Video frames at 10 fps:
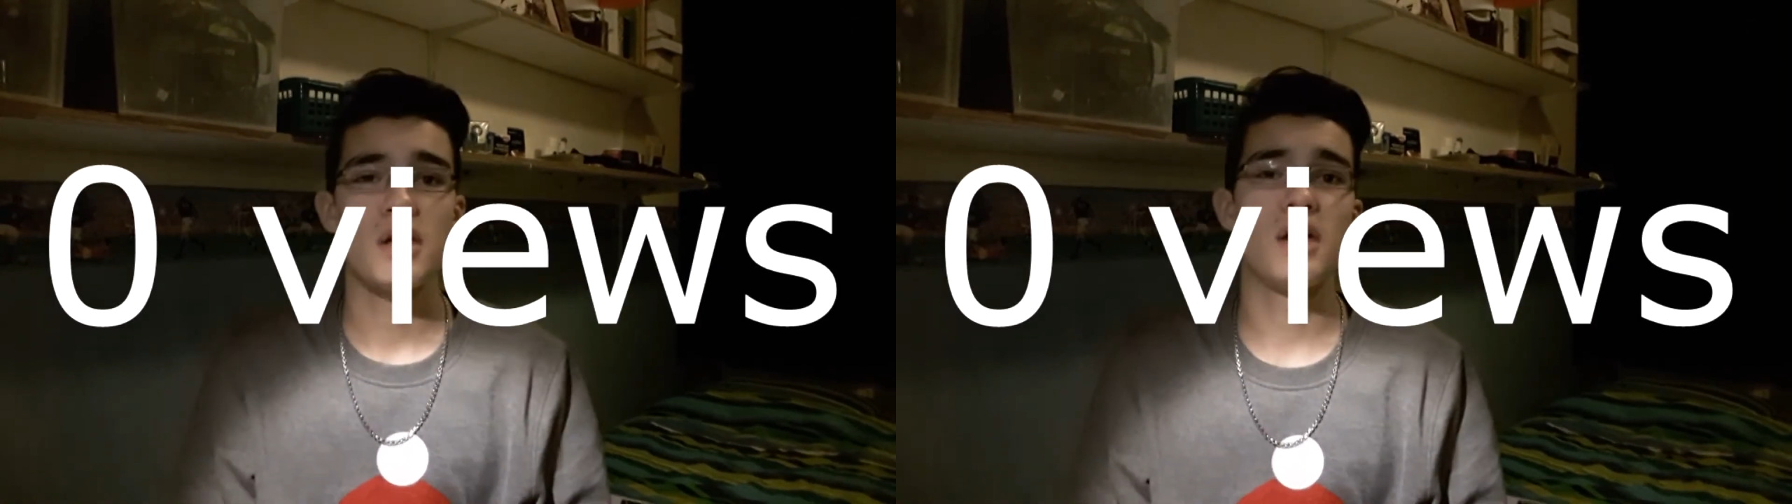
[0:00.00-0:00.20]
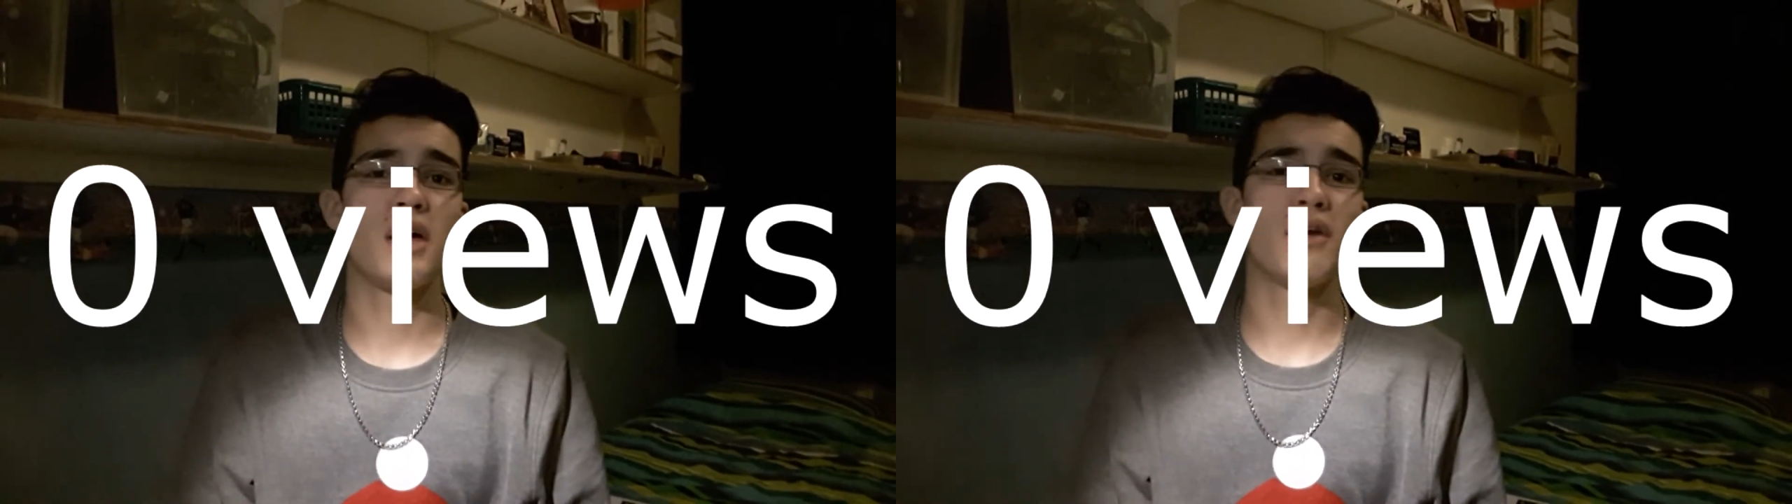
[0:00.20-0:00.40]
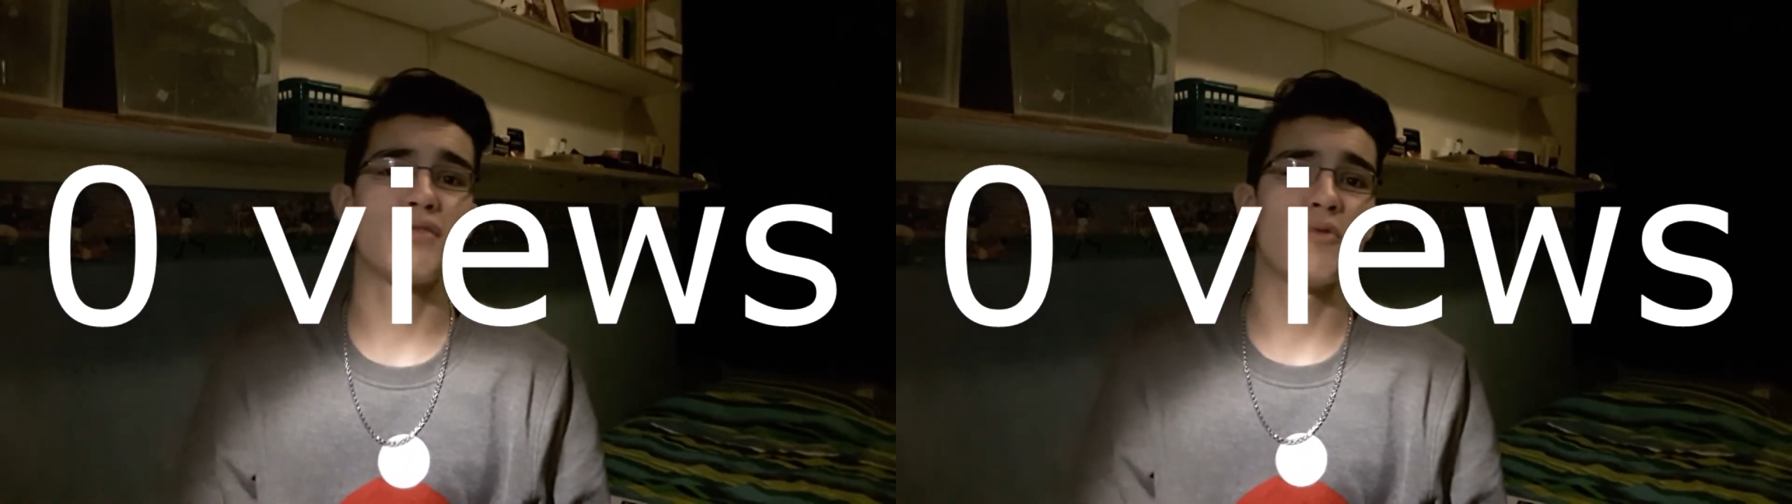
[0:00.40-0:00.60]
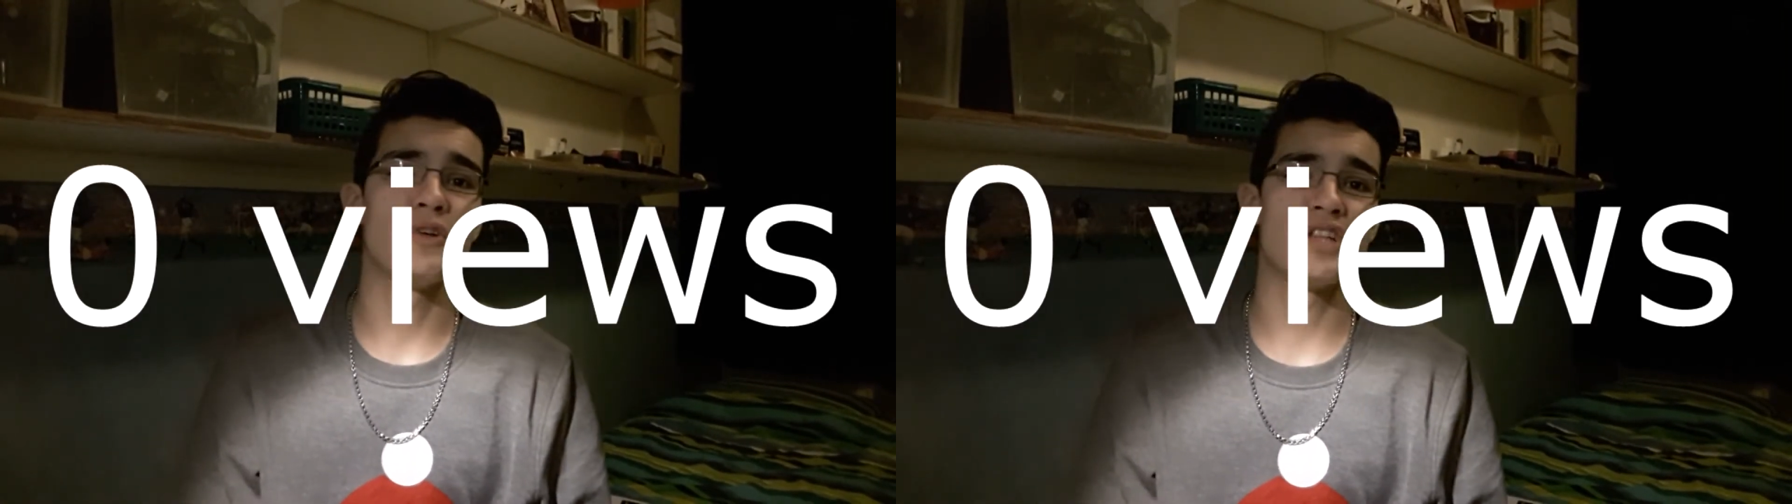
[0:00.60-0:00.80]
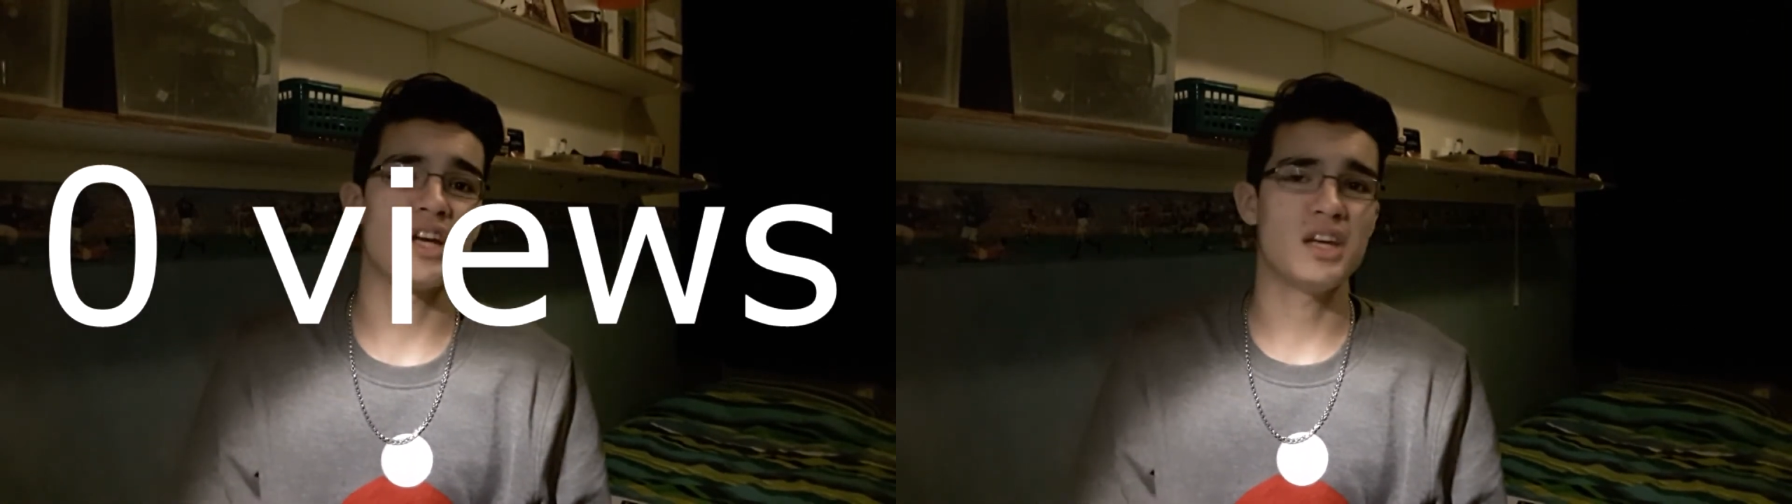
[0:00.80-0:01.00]
uh, from
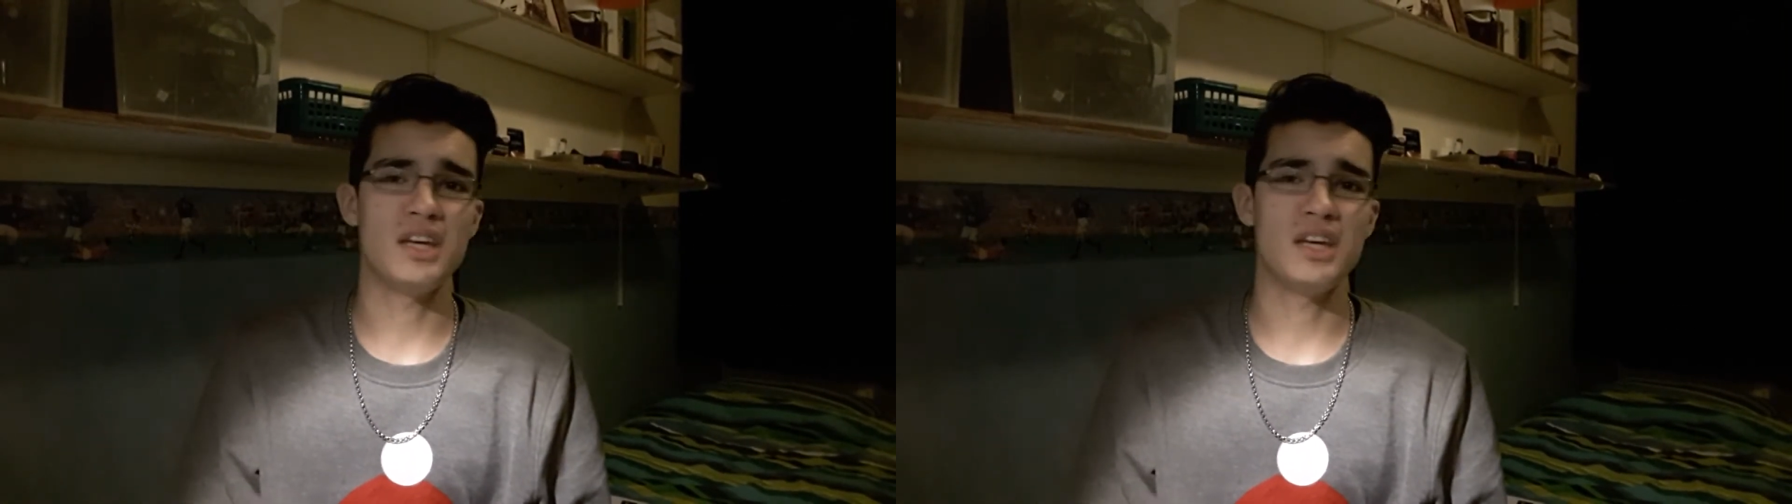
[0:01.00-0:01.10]
which I